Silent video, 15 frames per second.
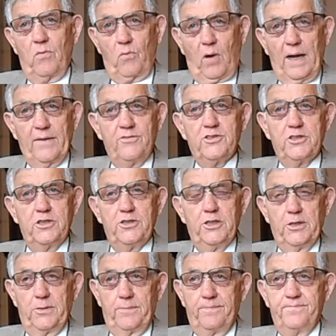wife should
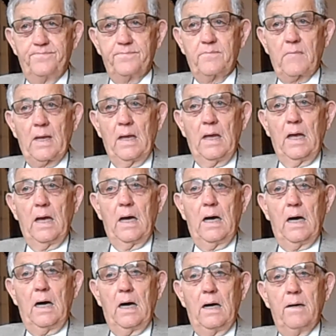do.
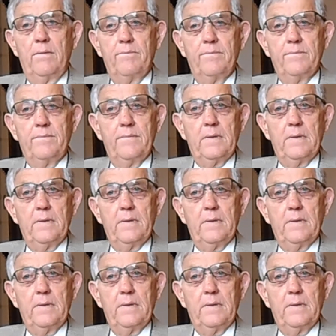Uh,